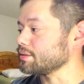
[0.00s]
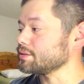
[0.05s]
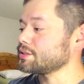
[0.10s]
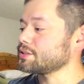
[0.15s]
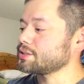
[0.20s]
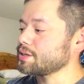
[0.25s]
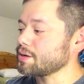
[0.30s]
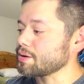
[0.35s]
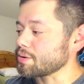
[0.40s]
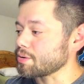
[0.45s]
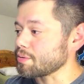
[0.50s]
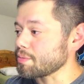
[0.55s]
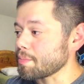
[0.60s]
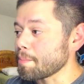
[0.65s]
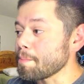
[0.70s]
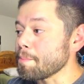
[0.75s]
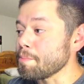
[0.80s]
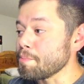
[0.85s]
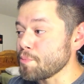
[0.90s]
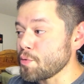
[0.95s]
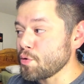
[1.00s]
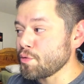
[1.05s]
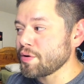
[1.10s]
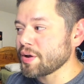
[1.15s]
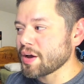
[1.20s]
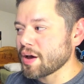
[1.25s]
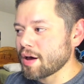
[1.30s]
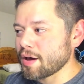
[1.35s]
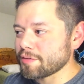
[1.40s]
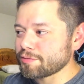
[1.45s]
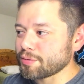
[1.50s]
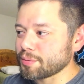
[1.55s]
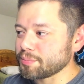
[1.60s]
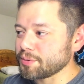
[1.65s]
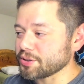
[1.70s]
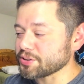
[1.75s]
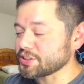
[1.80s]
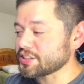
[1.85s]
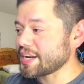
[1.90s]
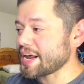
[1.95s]
So, moving on from
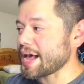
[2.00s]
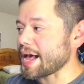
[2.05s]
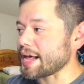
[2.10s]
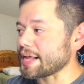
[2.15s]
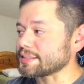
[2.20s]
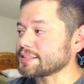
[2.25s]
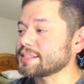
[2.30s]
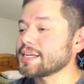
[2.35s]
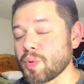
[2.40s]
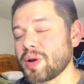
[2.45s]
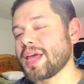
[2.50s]
your stats,